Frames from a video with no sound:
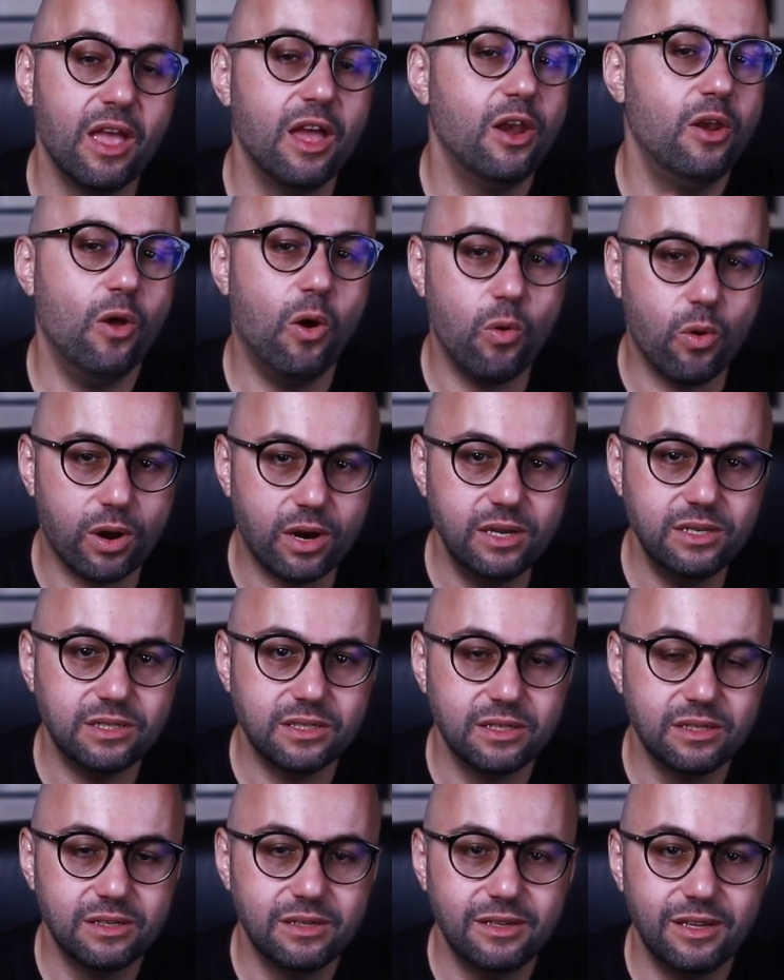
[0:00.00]
No worries,
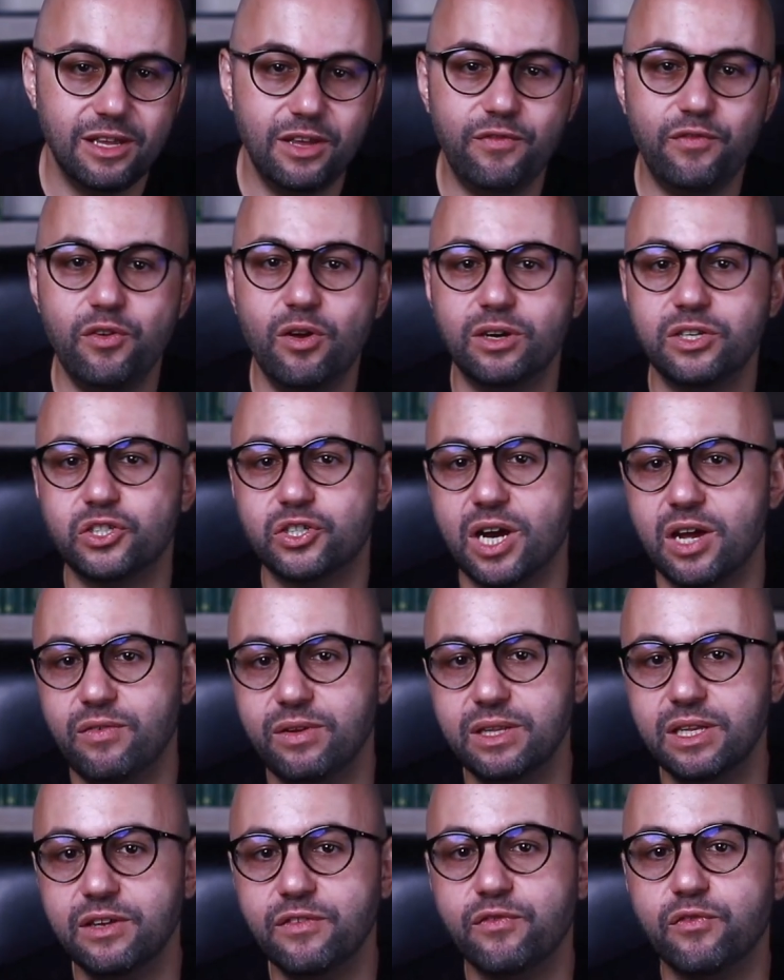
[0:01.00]
if you are
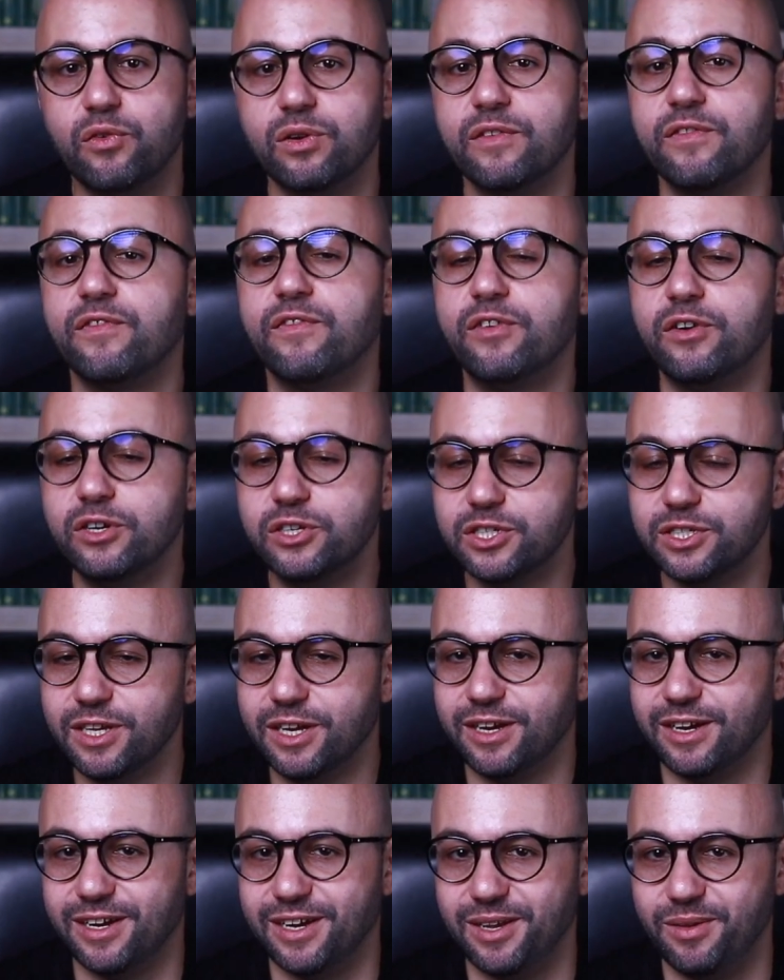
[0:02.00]
traveling for the first
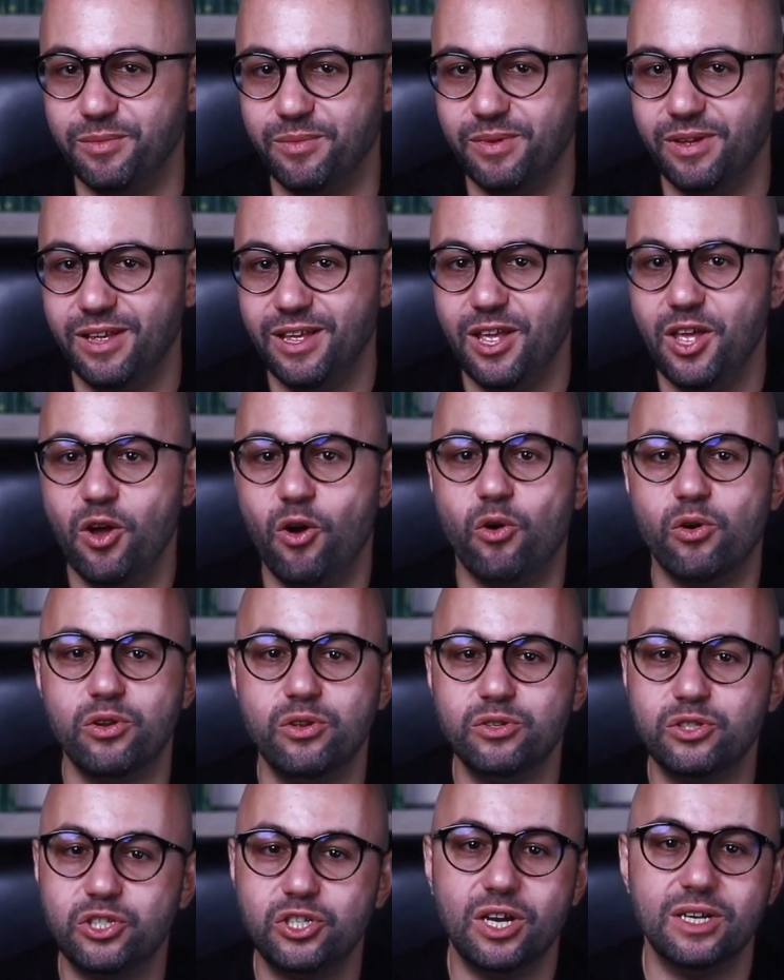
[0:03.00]
time or
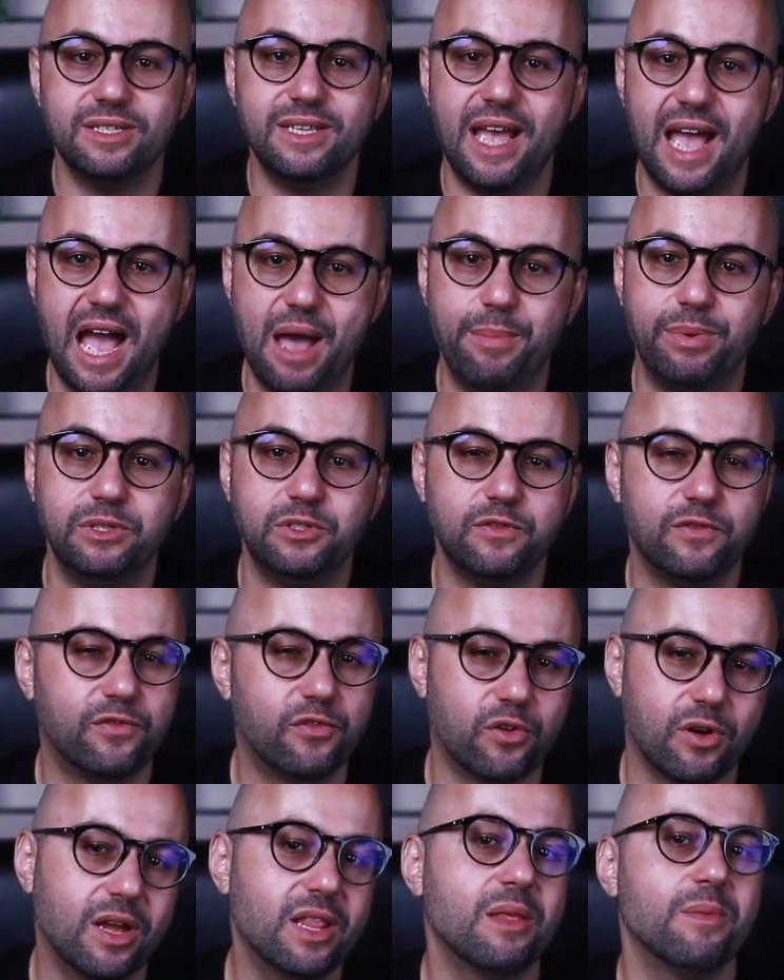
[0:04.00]
you just happen to
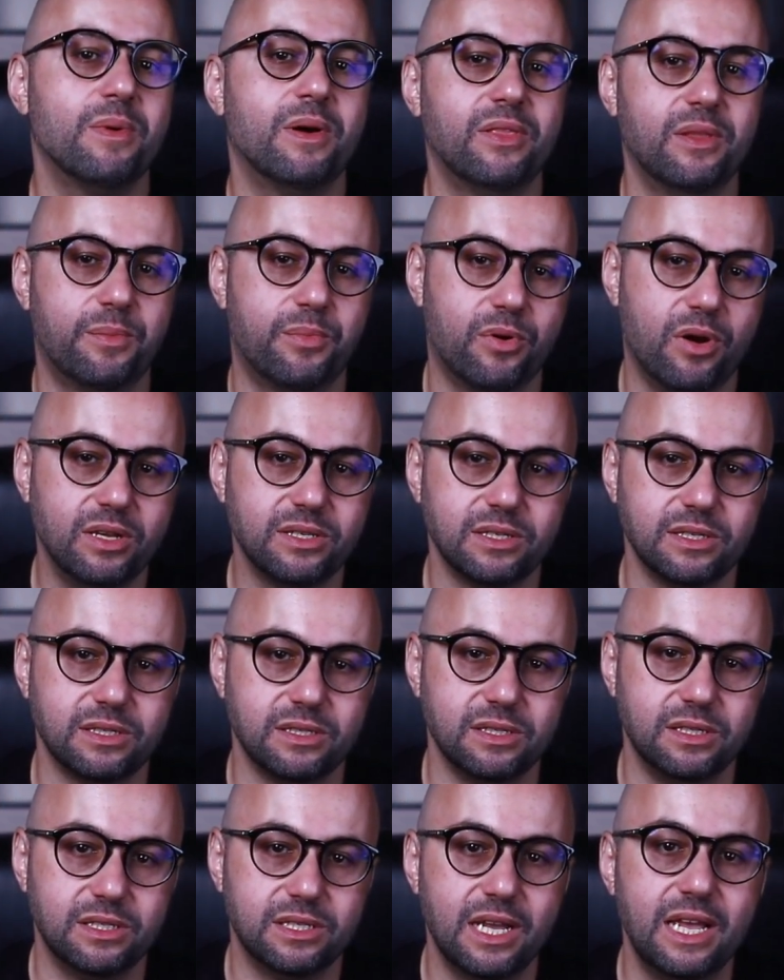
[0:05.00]
forget about the
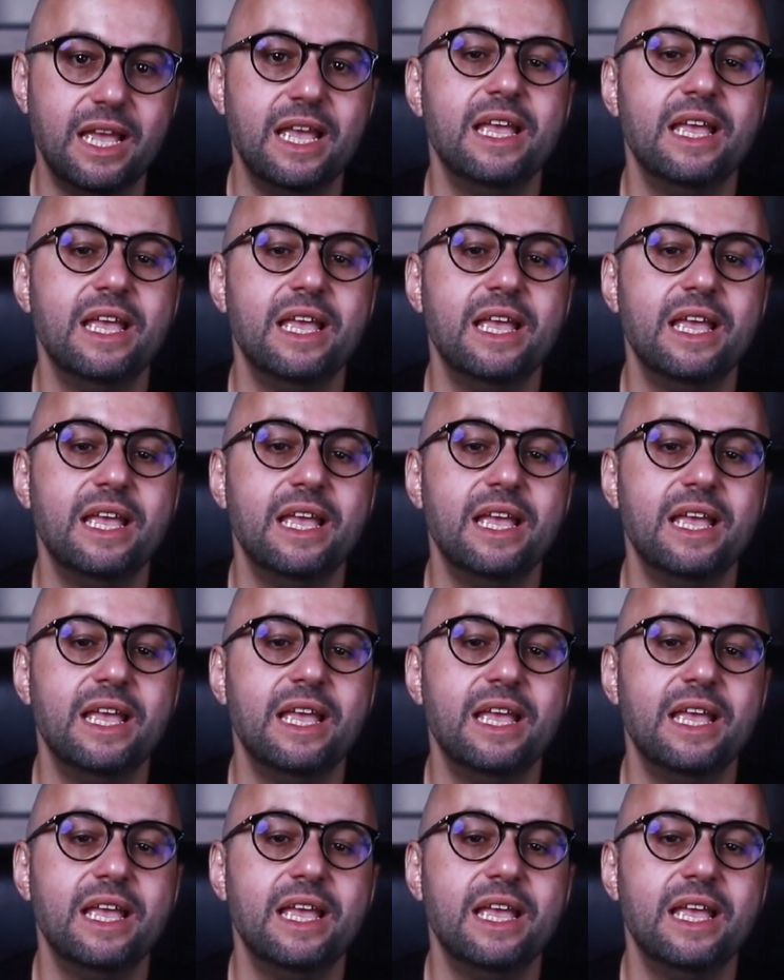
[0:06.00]
processes,